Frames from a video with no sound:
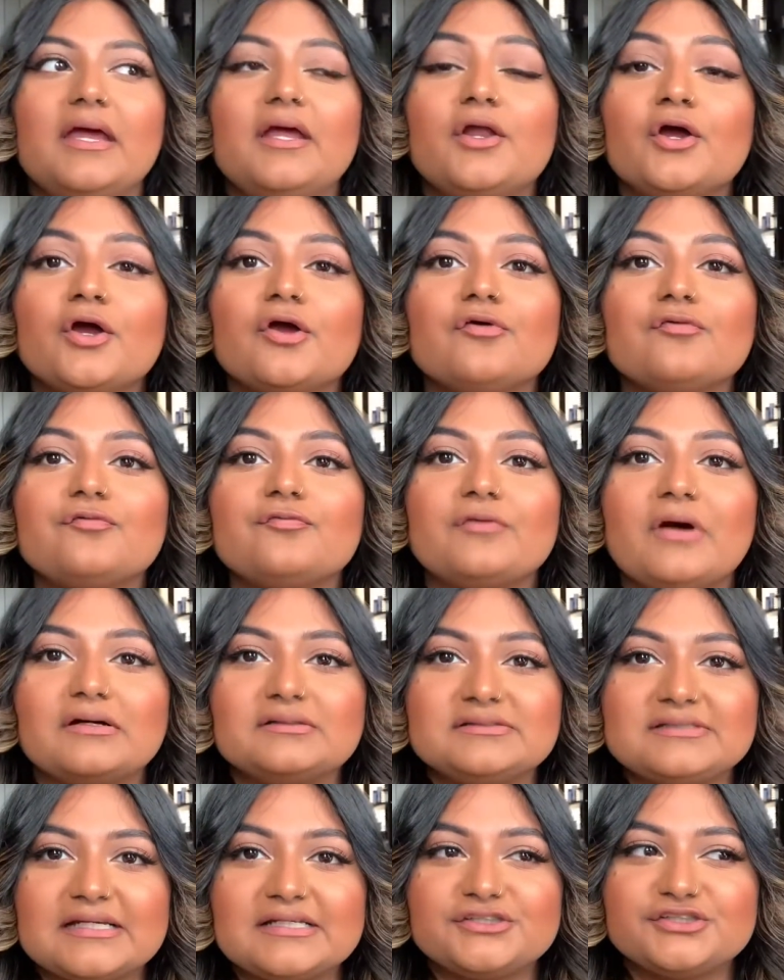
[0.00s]
her
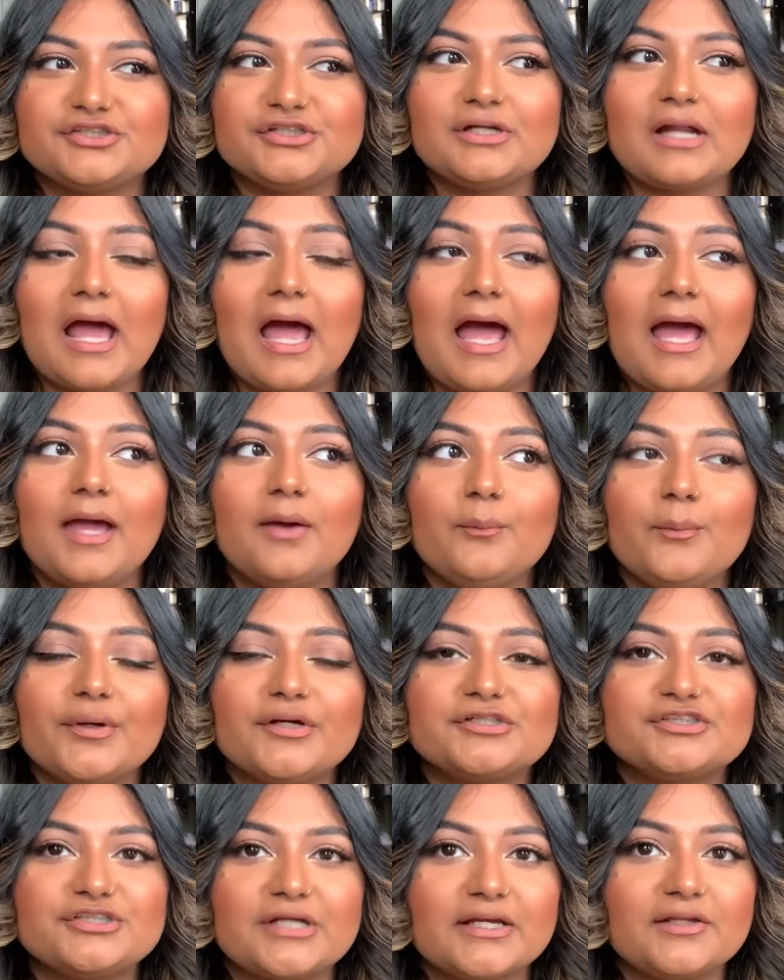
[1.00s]
foundation, I wear
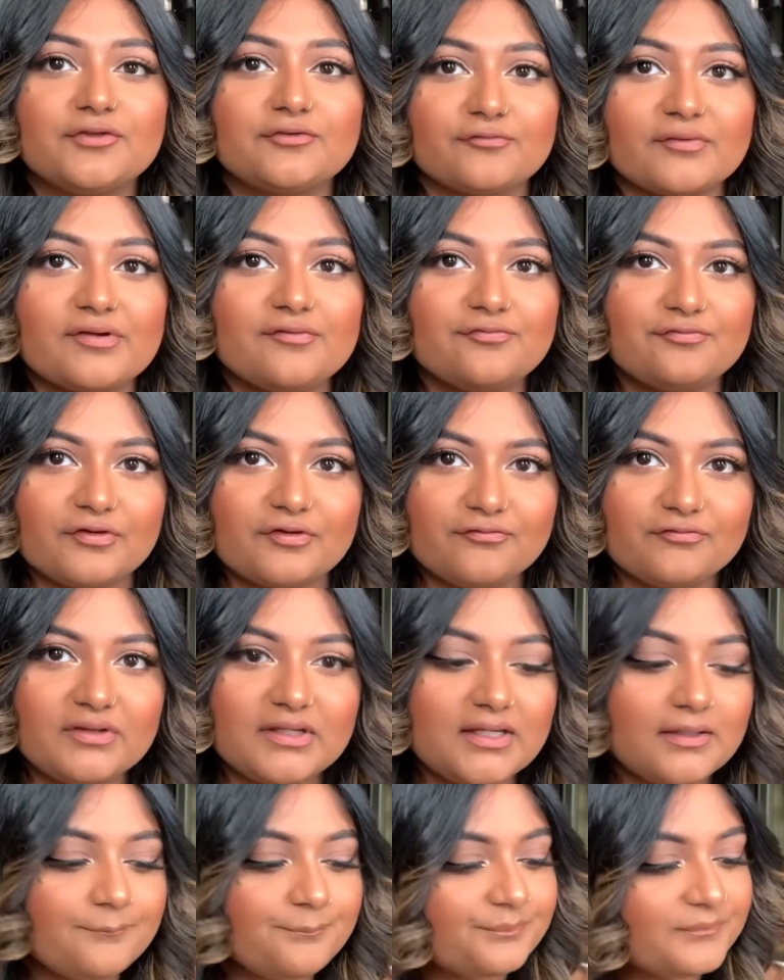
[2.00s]
shade
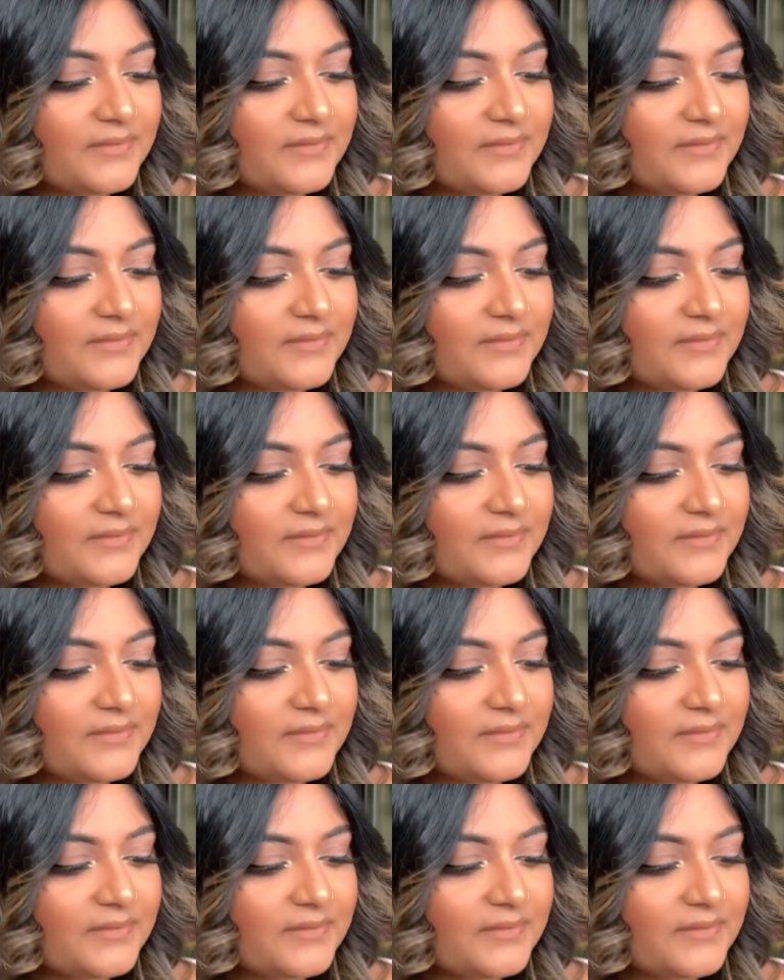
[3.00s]
350.